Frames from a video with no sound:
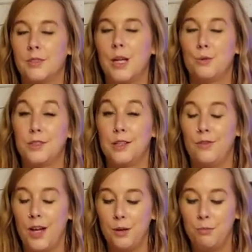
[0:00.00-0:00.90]
It was the
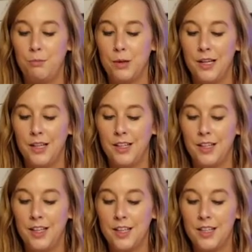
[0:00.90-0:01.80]
fan, but
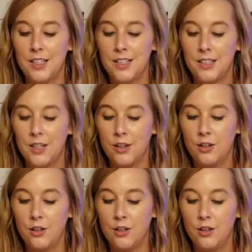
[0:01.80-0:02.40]
still,